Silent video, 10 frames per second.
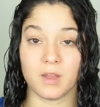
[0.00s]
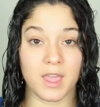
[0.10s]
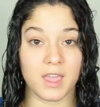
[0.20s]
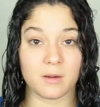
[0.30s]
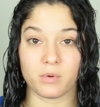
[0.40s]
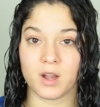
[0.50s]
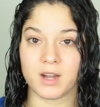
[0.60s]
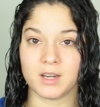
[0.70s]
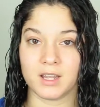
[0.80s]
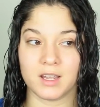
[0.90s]
hair
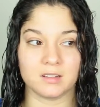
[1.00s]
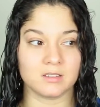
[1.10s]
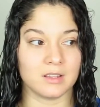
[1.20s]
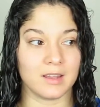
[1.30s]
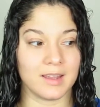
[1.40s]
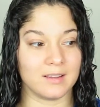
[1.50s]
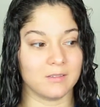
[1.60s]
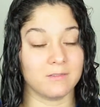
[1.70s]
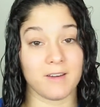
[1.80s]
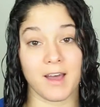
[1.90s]
product, like
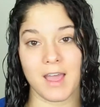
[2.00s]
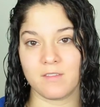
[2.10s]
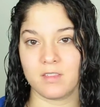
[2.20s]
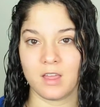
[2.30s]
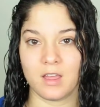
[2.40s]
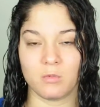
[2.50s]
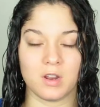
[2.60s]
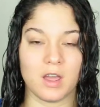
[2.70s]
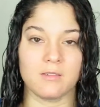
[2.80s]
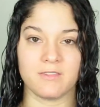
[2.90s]
5 of them, well
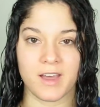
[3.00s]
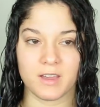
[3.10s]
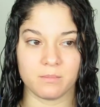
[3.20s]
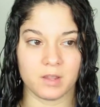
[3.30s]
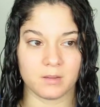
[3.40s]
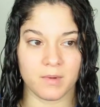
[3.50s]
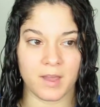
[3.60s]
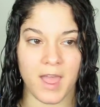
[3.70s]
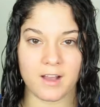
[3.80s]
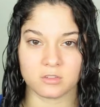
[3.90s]
not 5, but like my
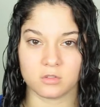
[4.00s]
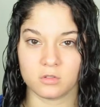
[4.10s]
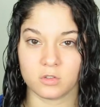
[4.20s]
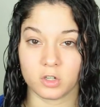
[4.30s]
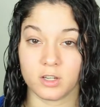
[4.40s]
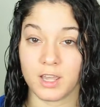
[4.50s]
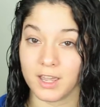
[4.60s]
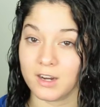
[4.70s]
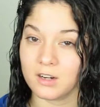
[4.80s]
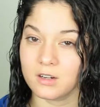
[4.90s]
actual curly
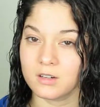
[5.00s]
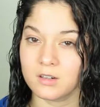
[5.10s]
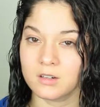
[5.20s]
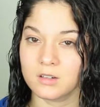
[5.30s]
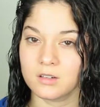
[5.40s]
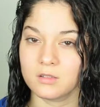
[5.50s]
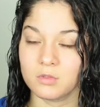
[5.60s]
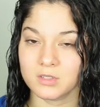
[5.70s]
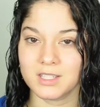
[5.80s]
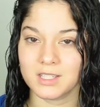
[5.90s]
hair
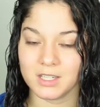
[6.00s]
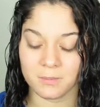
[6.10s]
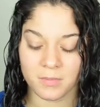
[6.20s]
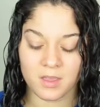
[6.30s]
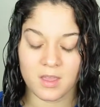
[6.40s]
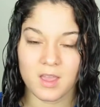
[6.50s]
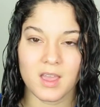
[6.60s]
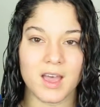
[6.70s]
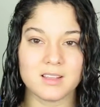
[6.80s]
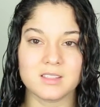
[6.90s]
routine,
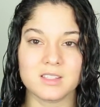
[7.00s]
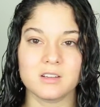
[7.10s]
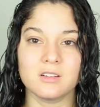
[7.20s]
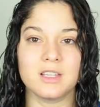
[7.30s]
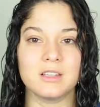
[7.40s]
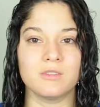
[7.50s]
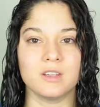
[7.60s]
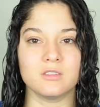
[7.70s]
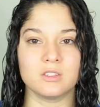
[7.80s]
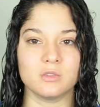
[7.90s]
I still leave
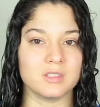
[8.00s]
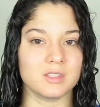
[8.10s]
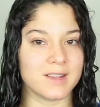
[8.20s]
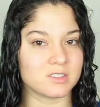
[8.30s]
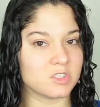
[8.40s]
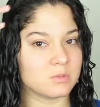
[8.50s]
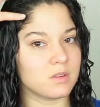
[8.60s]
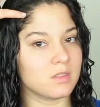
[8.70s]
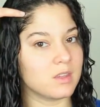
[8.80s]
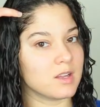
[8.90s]
it in two sections,
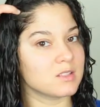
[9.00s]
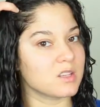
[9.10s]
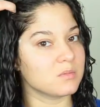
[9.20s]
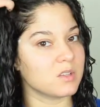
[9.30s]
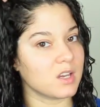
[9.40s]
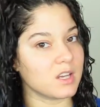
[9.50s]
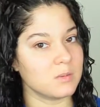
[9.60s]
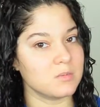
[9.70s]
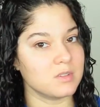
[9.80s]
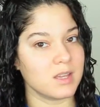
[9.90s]
but then I
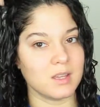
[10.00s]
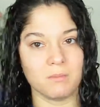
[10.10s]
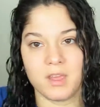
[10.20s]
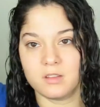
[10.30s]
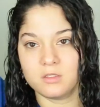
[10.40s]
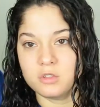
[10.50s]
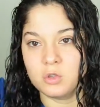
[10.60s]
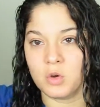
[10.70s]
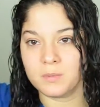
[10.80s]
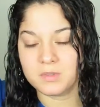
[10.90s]
sometimes like make
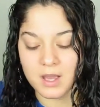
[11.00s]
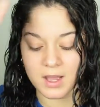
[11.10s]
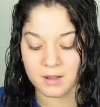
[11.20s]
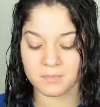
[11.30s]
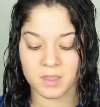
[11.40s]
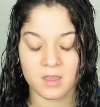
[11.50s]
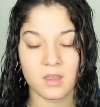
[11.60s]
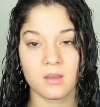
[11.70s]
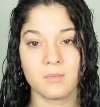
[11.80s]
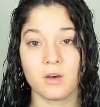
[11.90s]
2 up top.
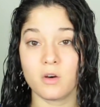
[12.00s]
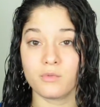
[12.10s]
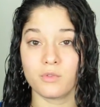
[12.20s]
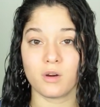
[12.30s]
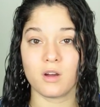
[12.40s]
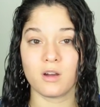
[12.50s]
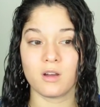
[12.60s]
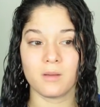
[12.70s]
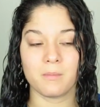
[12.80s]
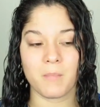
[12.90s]
But
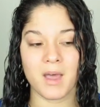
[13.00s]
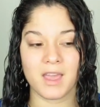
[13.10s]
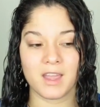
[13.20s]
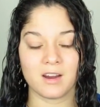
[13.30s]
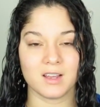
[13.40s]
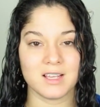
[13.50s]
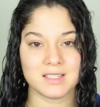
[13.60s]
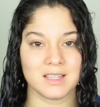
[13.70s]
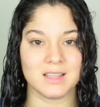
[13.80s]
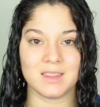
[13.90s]
overall, my hair
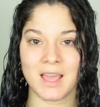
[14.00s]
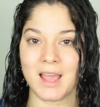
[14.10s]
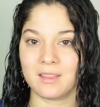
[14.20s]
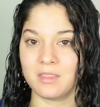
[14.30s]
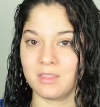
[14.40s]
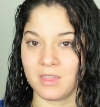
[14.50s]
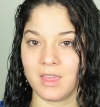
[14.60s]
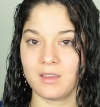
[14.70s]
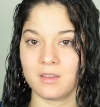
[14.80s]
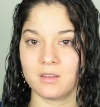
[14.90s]
isn't that
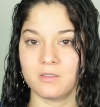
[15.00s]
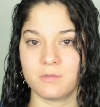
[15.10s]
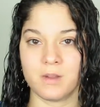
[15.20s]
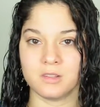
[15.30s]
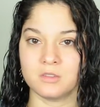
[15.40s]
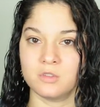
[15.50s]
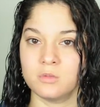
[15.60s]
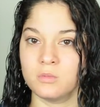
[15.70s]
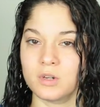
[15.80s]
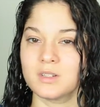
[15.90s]
thick for me to
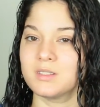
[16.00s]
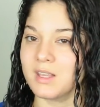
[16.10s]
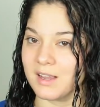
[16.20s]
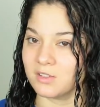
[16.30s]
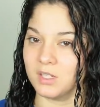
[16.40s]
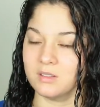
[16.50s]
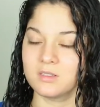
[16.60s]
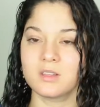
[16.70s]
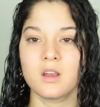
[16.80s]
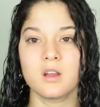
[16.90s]
do more
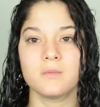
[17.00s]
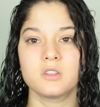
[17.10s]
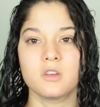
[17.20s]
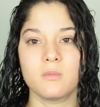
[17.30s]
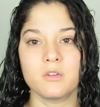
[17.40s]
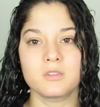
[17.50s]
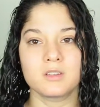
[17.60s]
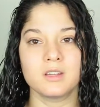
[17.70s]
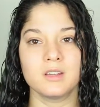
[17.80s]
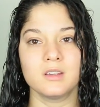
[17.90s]
sections. So most of
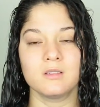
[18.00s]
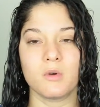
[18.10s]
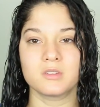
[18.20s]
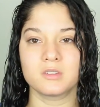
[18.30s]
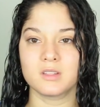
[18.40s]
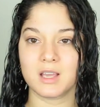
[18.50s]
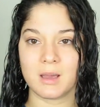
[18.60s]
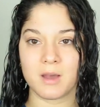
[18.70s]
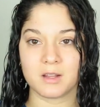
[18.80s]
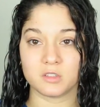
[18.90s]
the
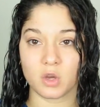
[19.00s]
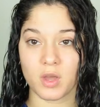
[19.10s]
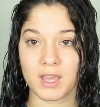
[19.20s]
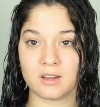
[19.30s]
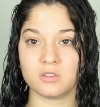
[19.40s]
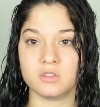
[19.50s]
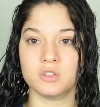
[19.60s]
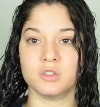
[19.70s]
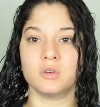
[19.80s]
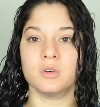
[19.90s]
time, I just go ahead and
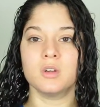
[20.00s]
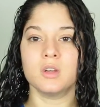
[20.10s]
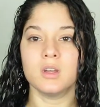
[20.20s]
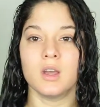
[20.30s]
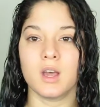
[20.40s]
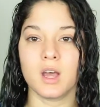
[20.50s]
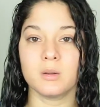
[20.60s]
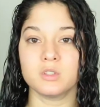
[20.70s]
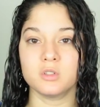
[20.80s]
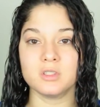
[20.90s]
do
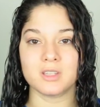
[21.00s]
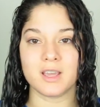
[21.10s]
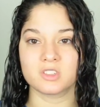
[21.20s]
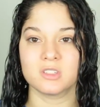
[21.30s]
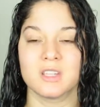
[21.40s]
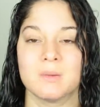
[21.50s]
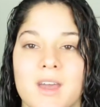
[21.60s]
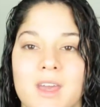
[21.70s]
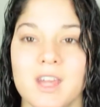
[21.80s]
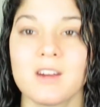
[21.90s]
2 sections, and my
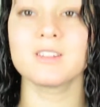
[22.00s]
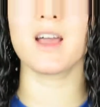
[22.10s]
hair is